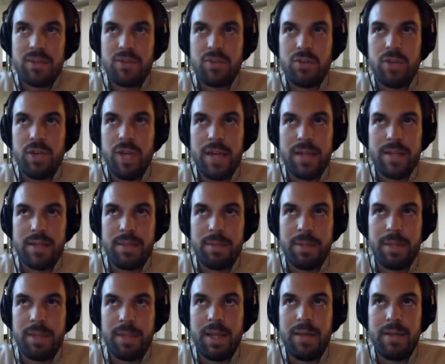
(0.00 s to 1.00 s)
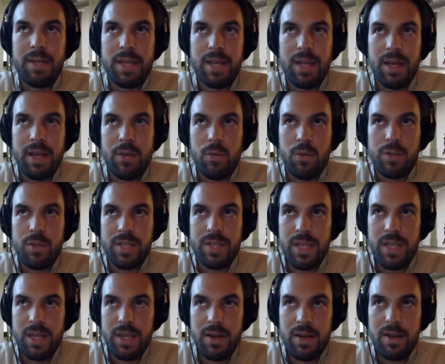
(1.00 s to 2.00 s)
So yes, the pandemic was
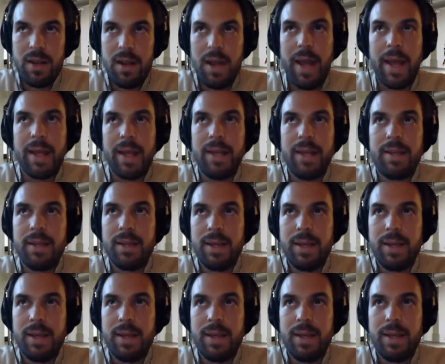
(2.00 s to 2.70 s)
here, and